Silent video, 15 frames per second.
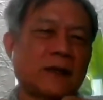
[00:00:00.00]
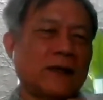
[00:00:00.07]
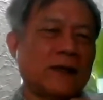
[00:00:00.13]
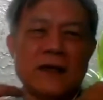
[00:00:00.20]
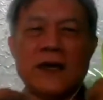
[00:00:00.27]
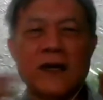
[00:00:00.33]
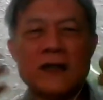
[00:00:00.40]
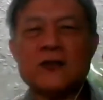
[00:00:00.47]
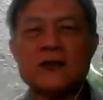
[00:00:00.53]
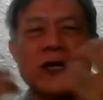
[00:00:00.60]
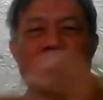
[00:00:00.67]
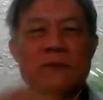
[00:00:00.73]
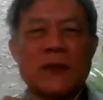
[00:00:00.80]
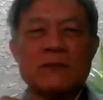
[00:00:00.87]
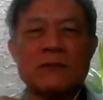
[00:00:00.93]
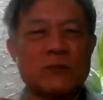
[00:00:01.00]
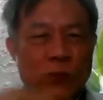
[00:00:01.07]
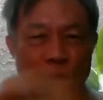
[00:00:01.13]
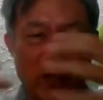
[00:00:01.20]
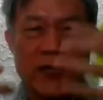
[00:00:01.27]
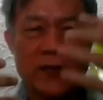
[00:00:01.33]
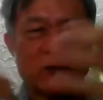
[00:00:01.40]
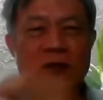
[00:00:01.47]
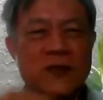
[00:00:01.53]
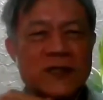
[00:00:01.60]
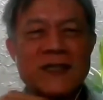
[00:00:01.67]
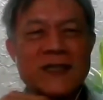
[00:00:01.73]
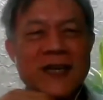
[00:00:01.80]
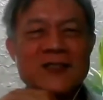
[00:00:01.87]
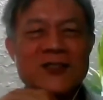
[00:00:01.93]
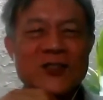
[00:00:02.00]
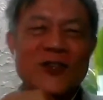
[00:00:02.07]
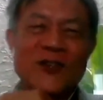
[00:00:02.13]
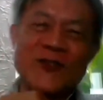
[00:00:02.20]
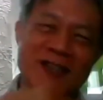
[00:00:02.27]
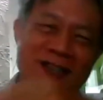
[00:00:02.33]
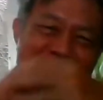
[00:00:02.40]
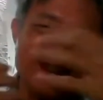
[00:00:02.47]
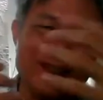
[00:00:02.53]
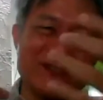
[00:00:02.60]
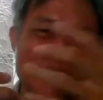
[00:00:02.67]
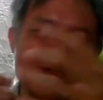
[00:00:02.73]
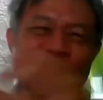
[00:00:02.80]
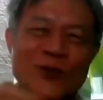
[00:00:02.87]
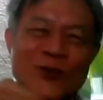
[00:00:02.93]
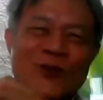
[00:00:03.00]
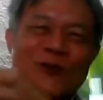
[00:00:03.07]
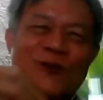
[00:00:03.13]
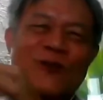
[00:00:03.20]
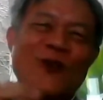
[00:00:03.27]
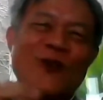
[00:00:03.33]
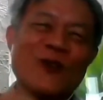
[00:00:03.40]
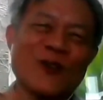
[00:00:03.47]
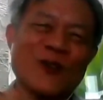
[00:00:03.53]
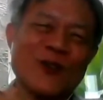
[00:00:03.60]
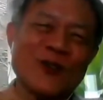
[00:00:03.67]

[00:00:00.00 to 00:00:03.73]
hey, actually I'm really interested in engineering and so on and so forth,